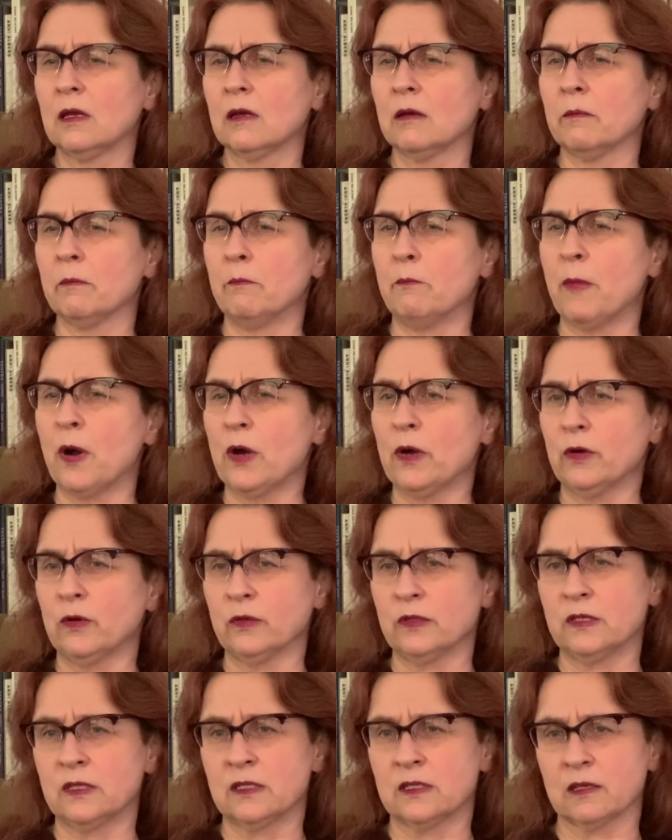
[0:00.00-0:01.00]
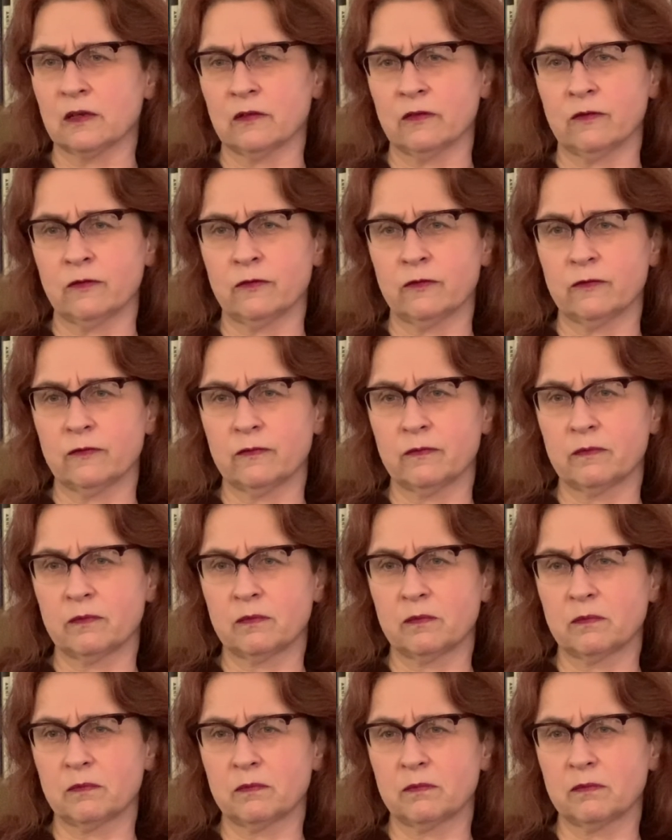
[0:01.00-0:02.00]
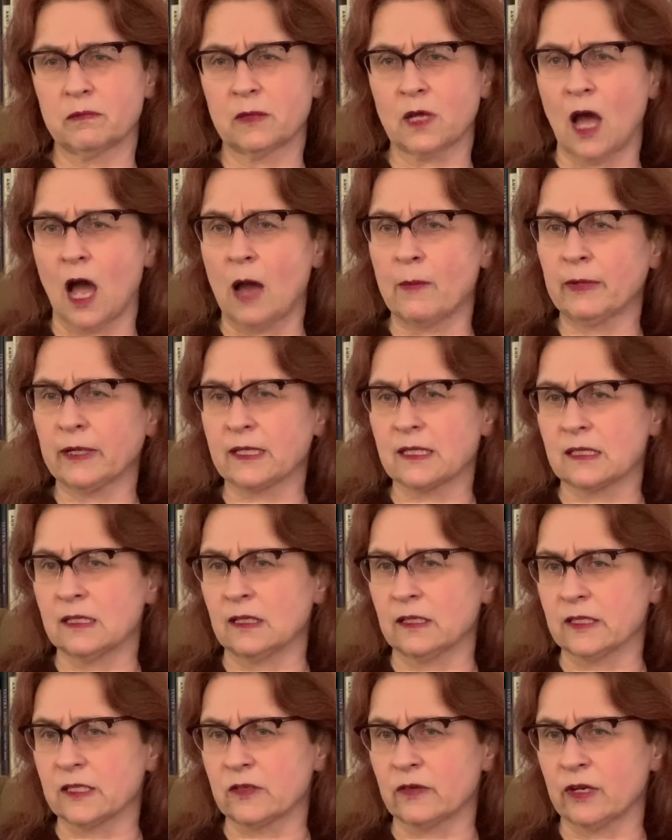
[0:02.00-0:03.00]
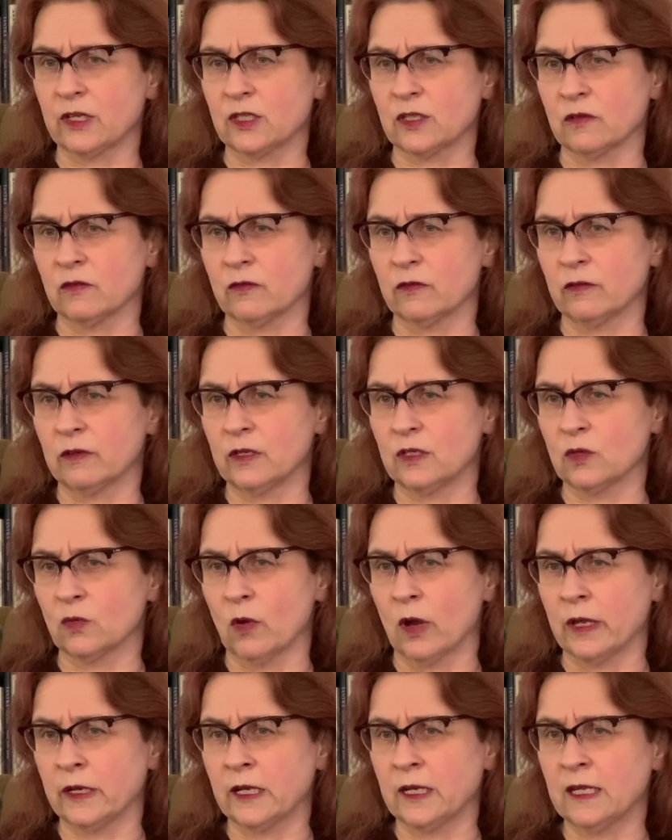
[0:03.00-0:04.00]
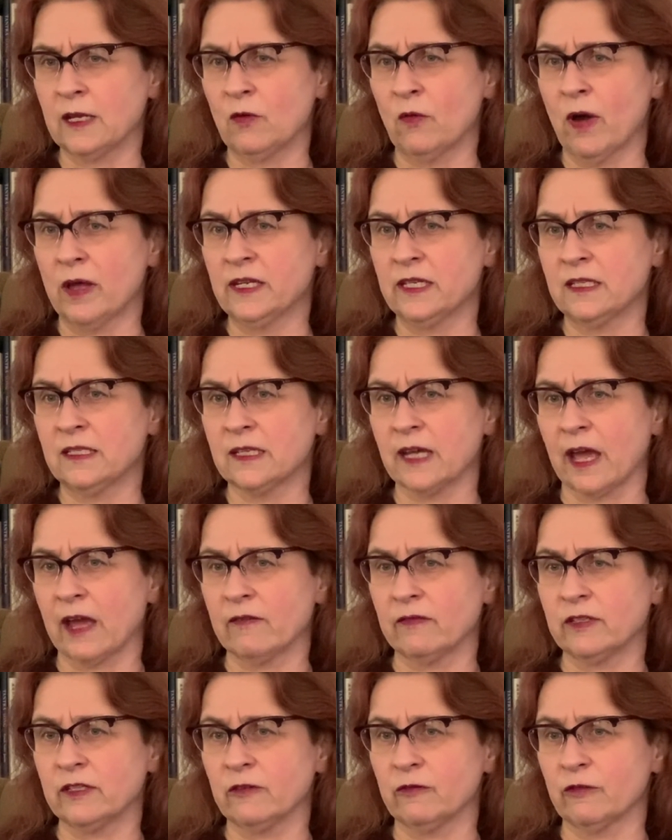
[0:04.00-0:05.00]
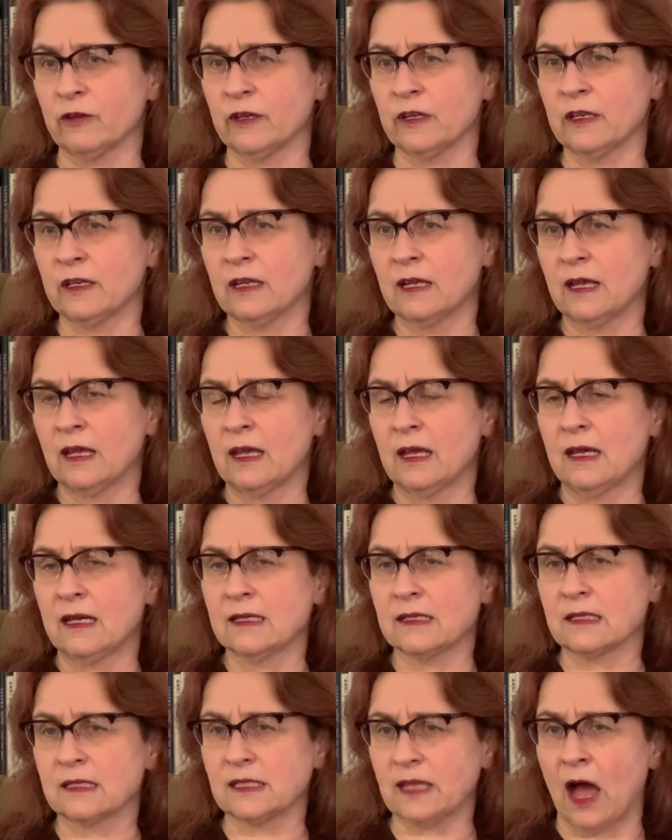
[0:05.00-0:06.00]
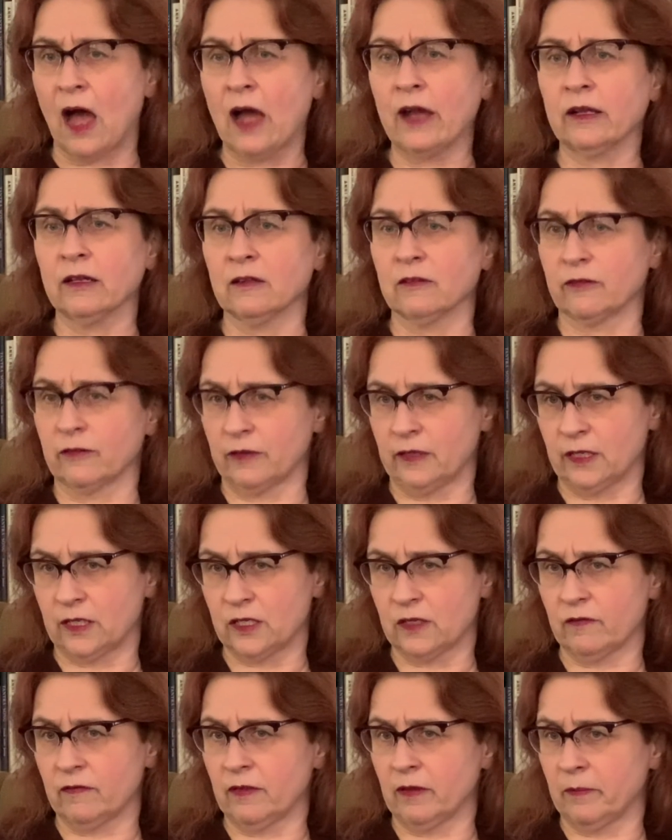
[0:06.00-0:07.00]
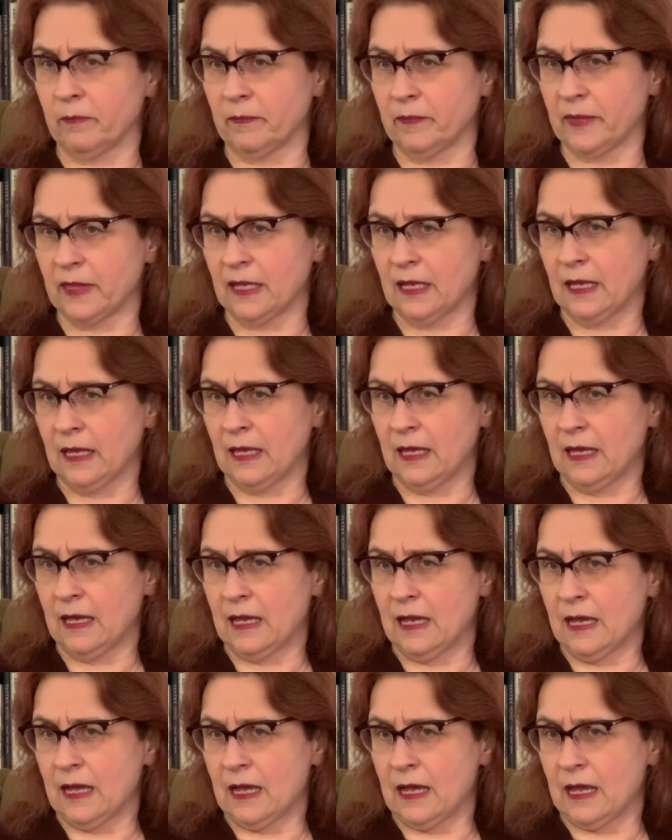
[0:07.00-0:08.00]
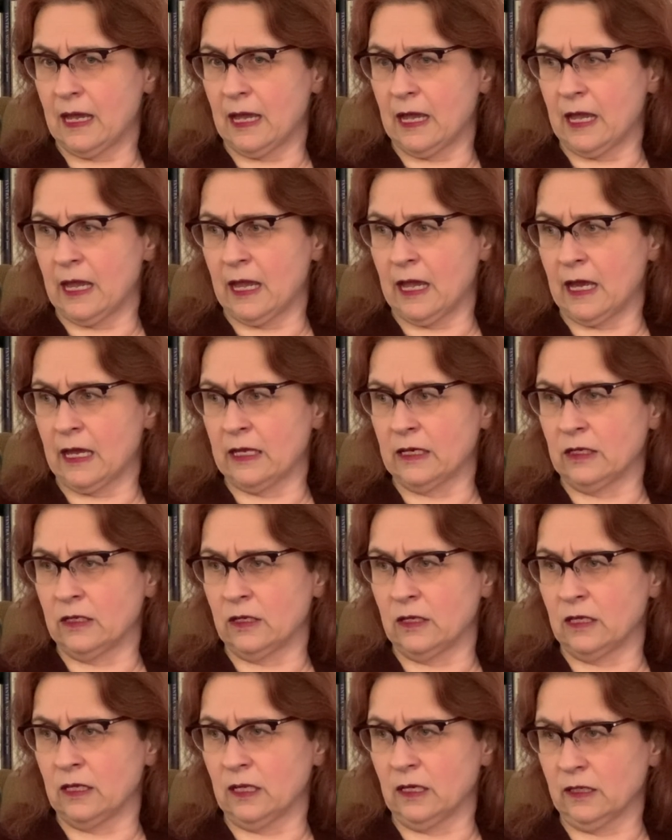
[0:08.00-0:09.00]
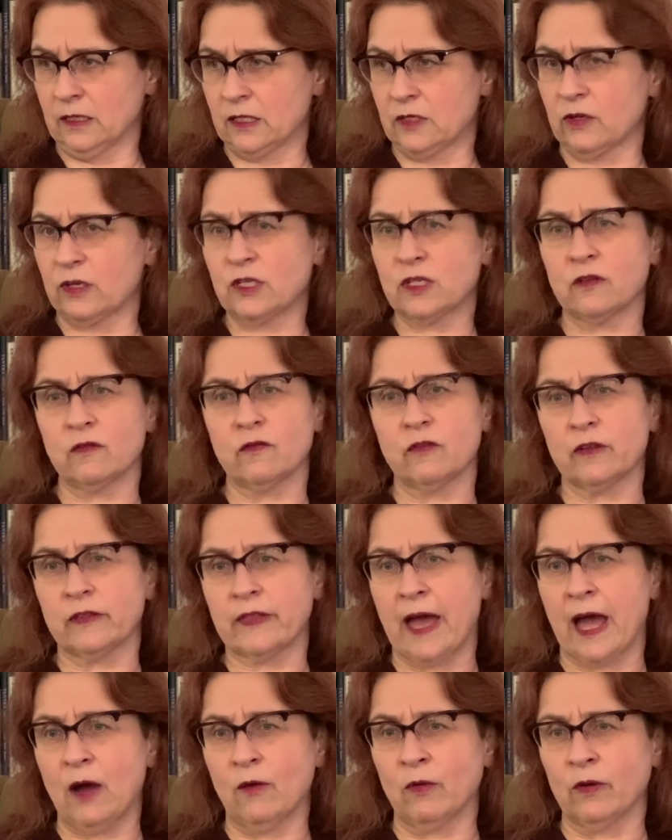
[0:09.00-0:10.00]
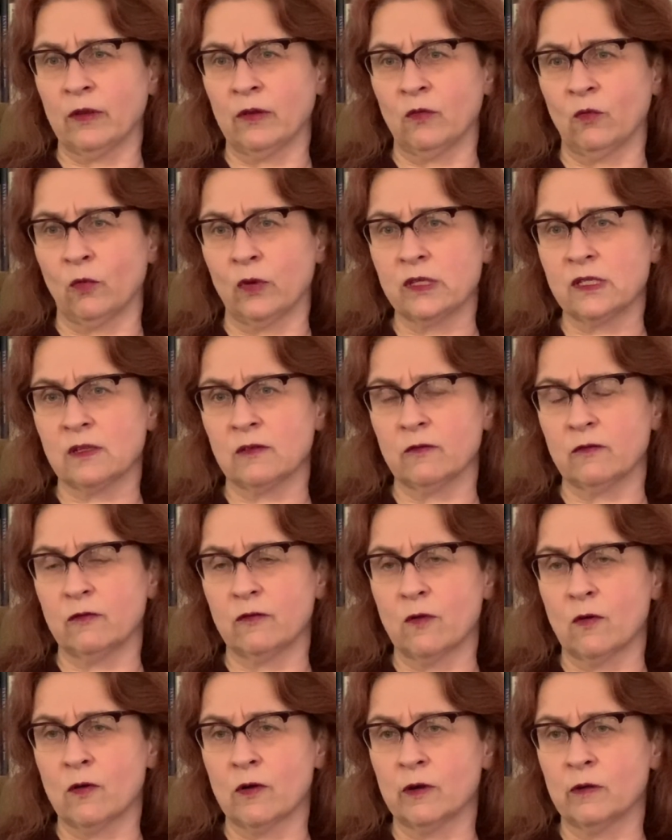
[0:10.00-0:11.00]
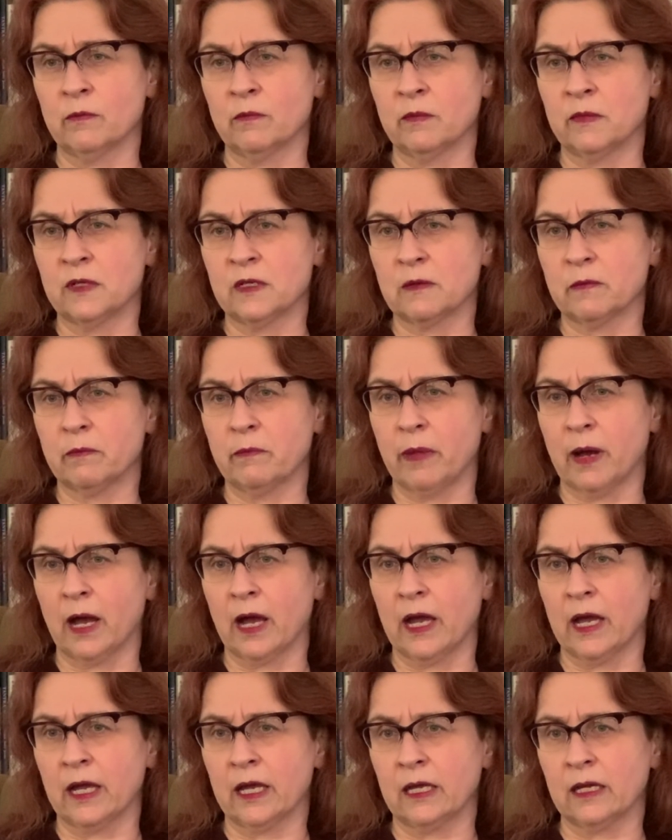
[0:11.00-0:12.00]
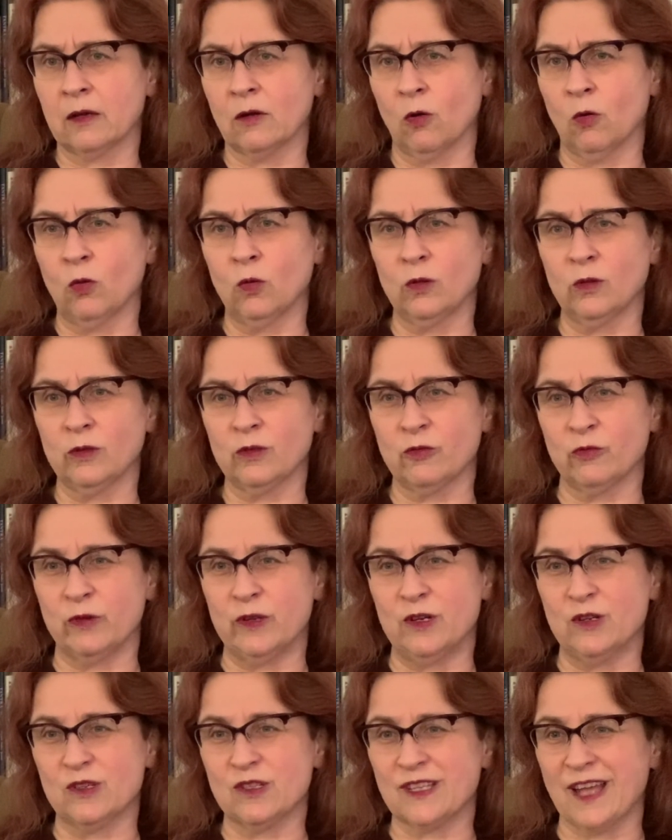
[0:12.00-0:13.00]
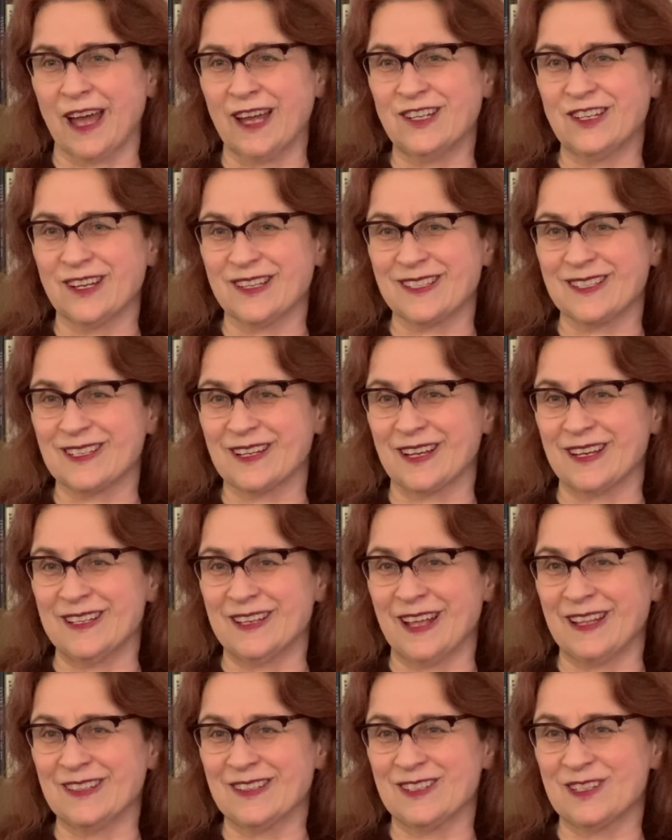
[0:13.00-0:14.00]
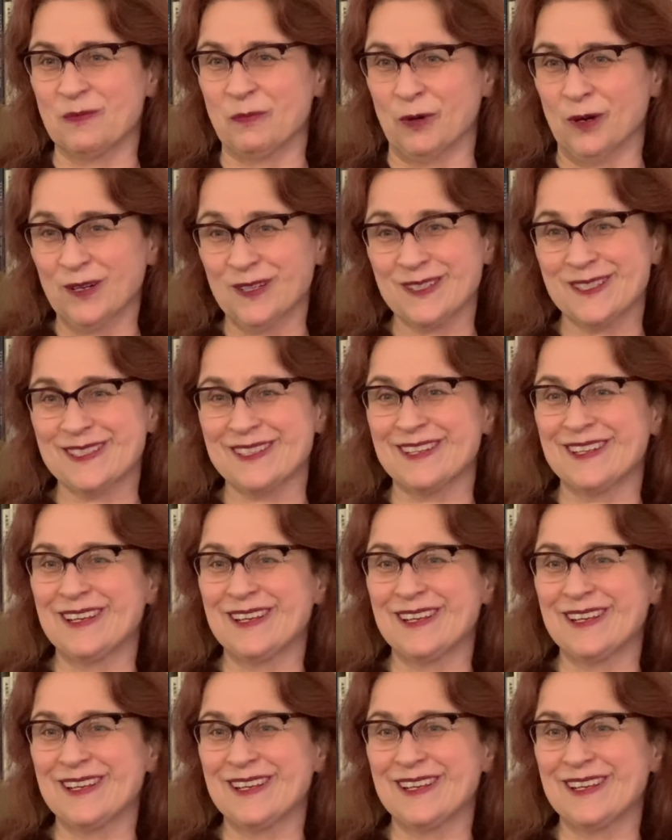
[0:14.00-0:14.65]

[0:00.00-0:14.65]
modes of comics and illustration for each one and he wanted to have a different style for each of them. And the illustration for that one was informed by old Reader's Digest condensed books.